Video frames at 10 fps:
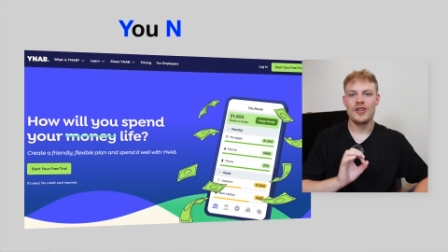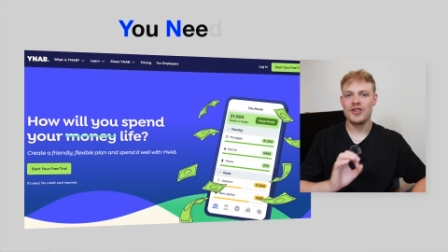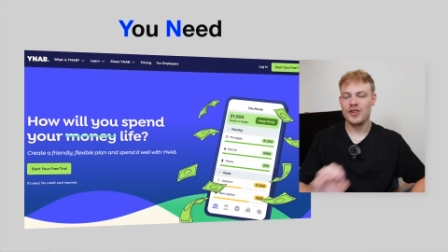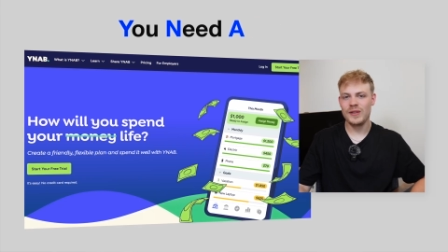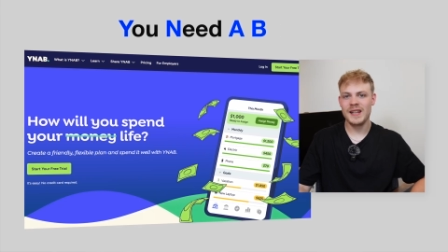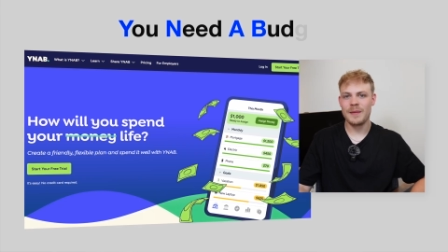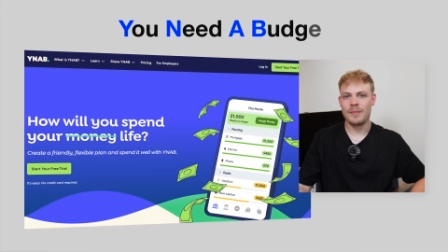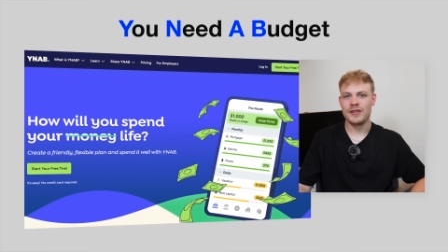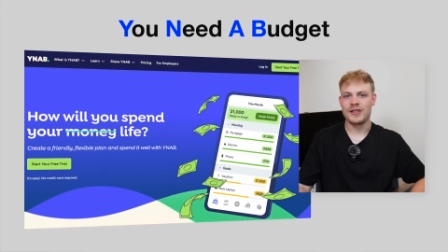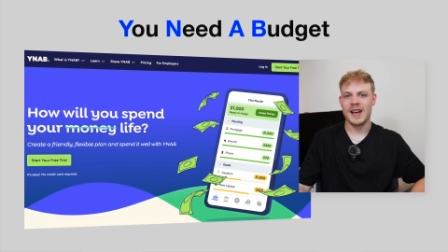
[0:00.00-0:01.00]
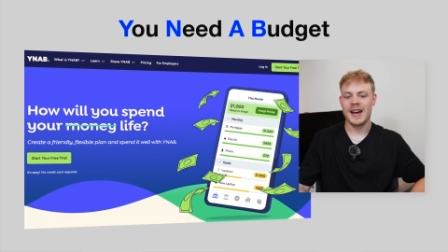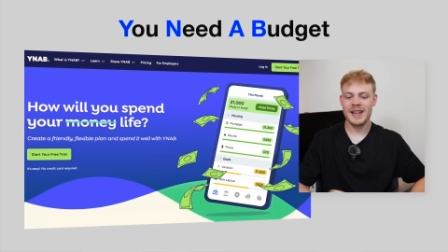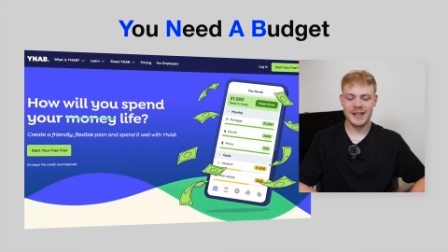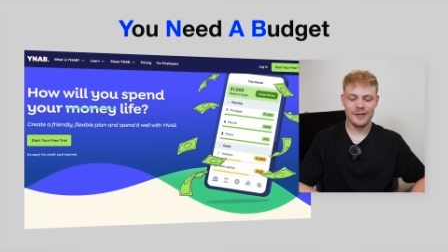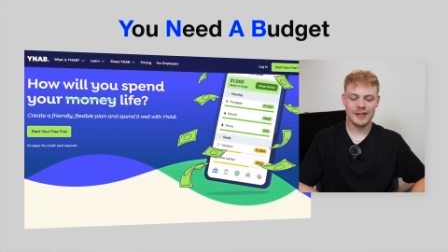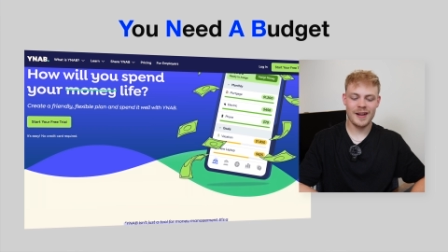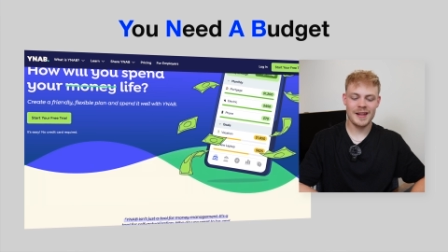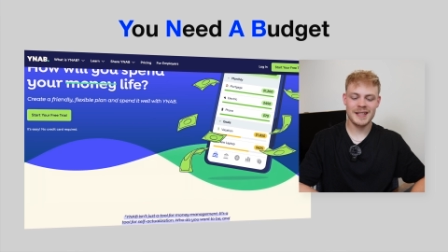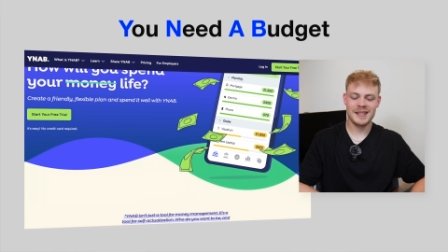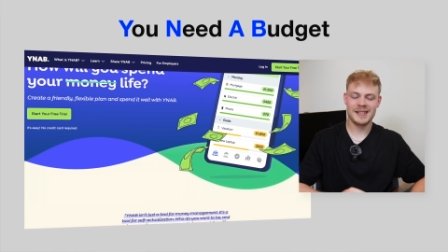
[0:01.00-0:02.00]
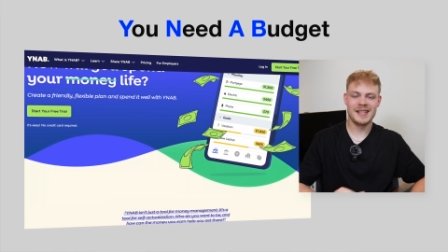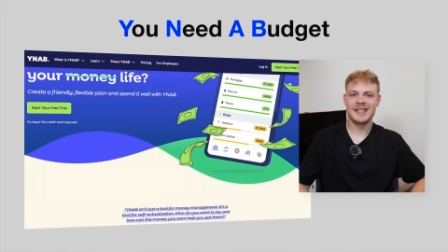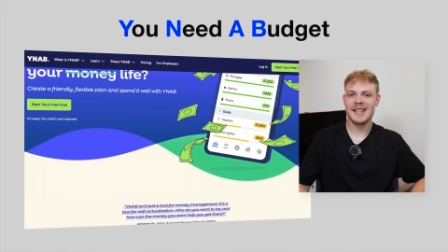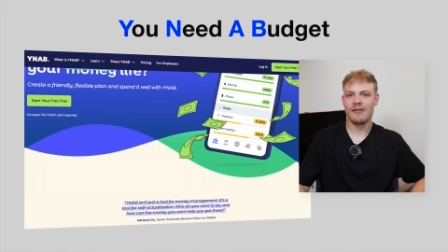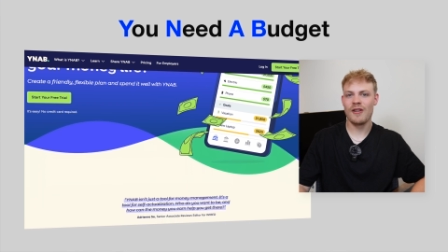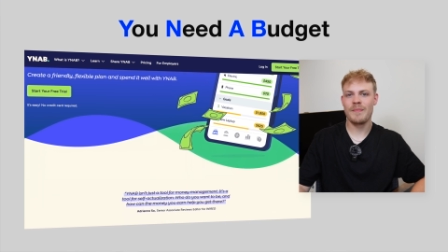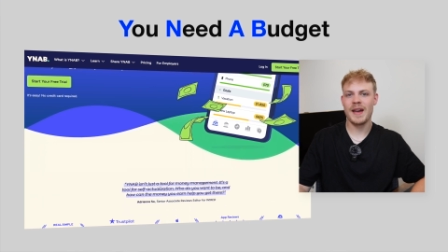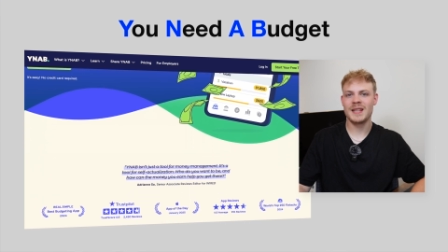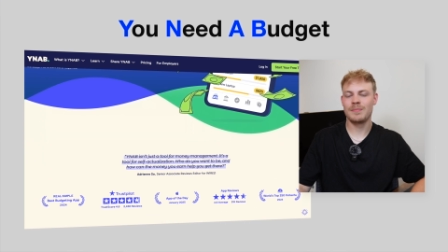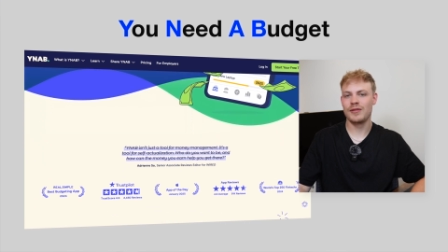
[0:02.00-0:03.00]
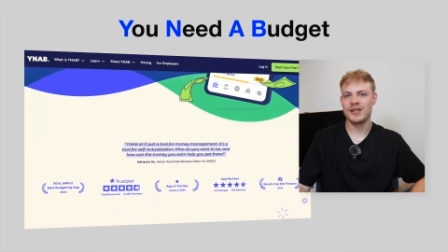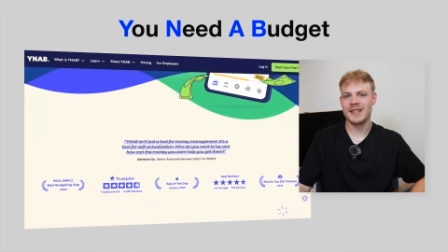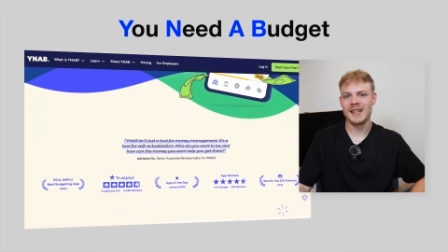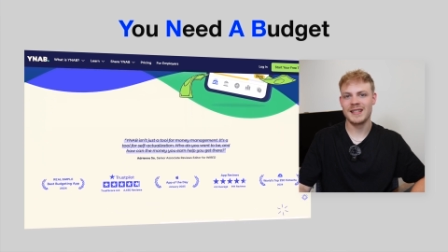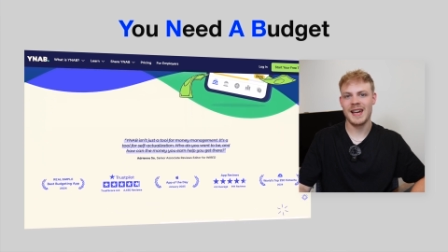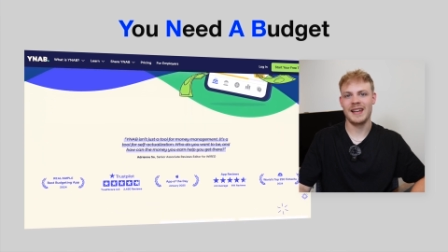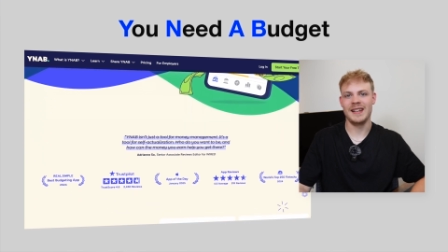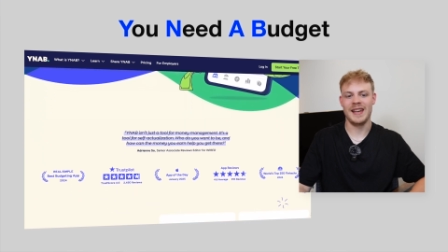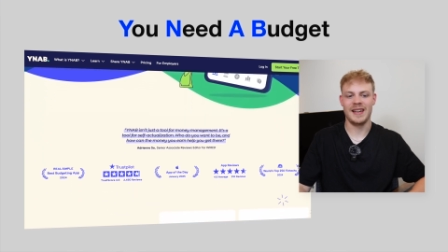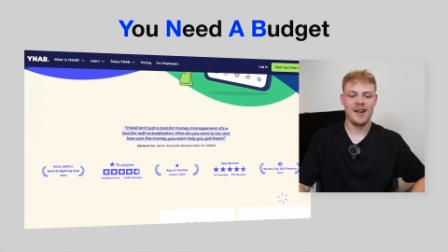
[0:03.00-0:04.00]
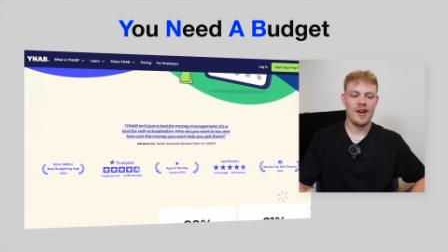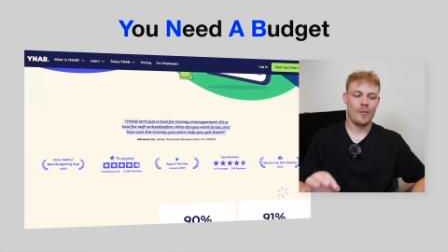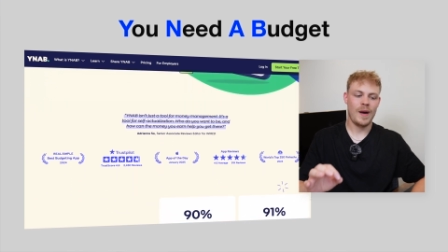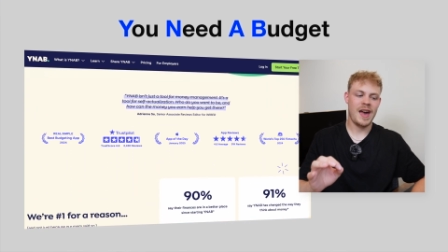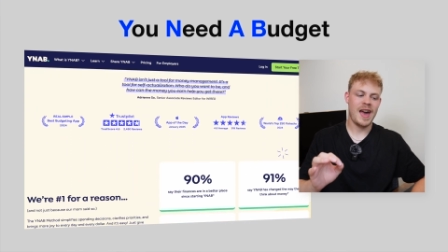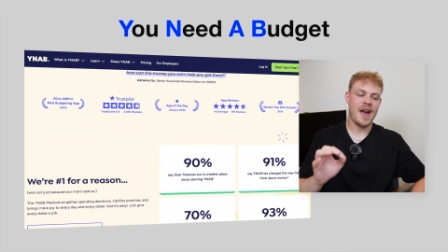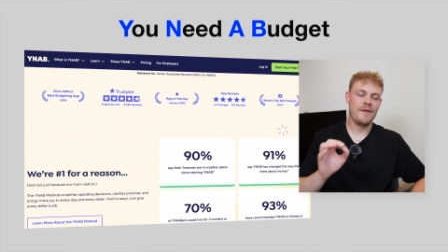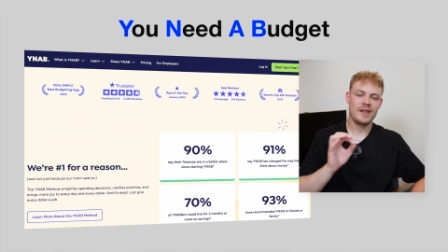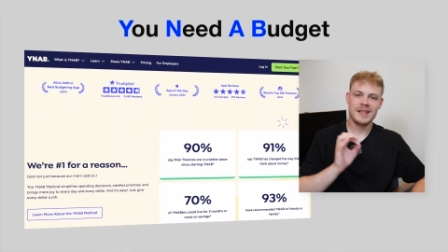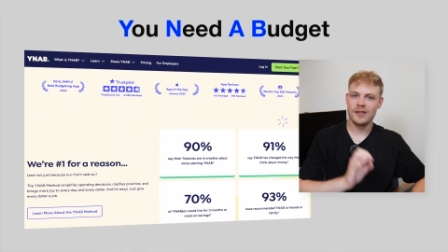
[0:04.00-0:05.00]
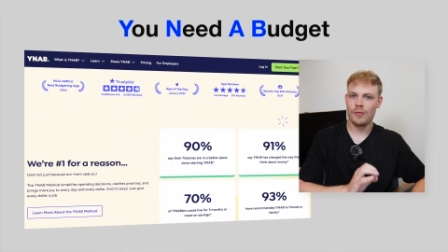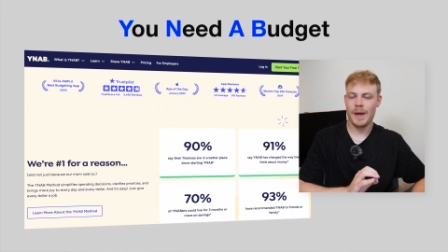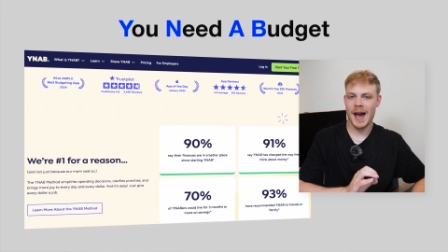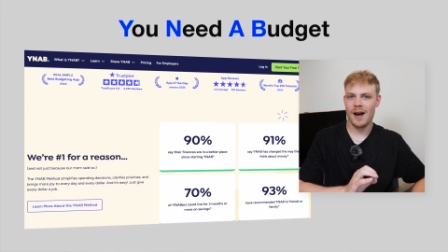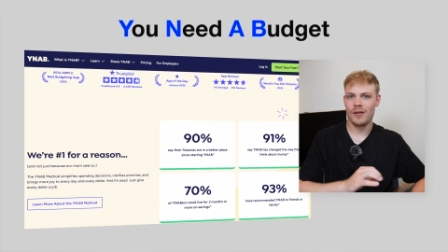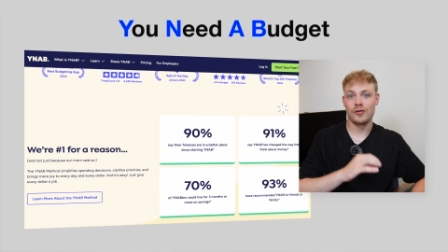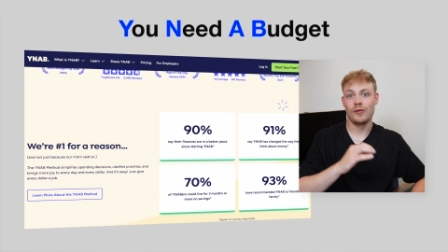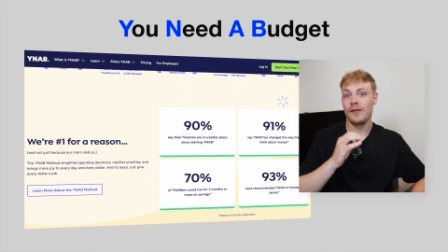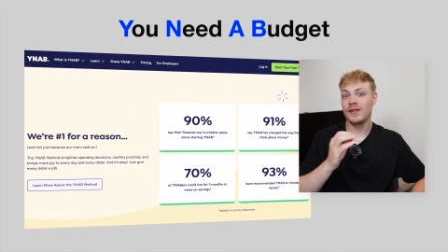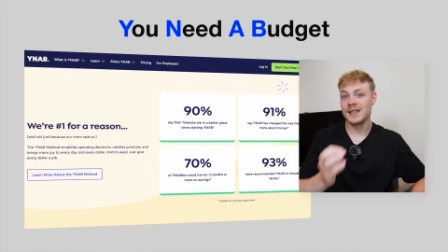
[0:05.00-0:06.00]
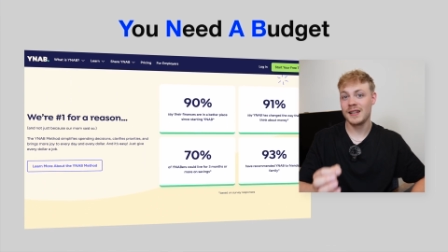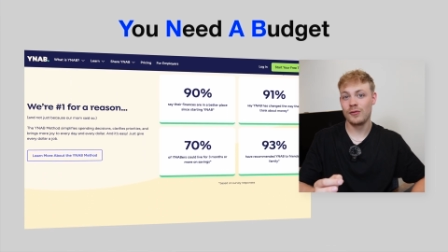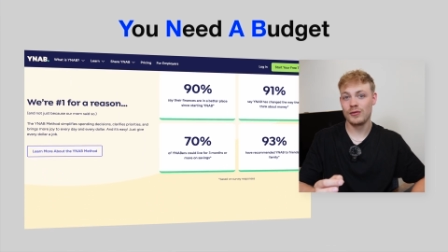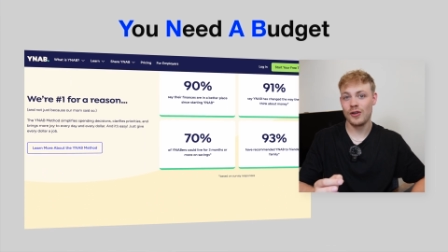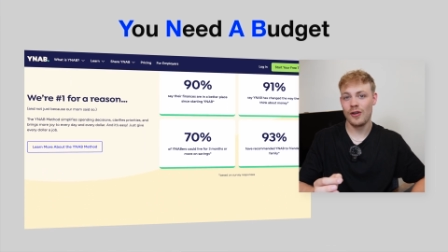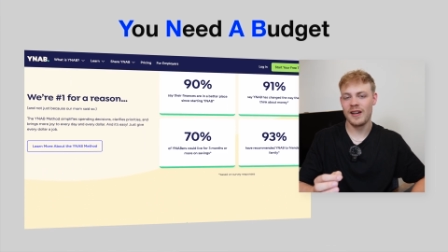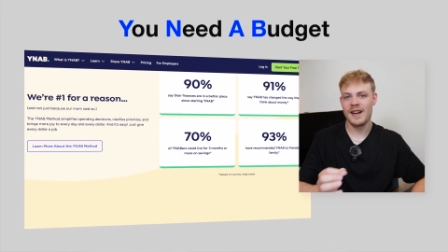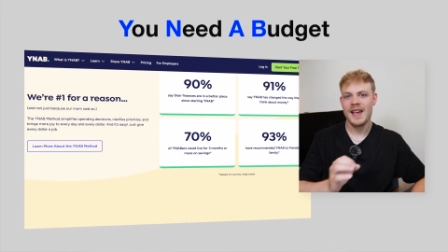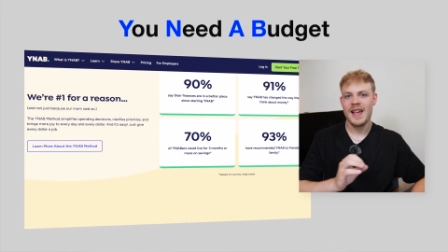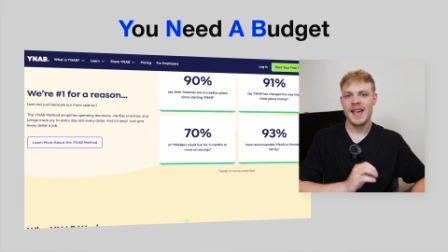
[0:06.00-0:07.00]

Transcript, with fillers: you need a budget and it utilizes the zero-based budgeting technique where every single pound or every single dollar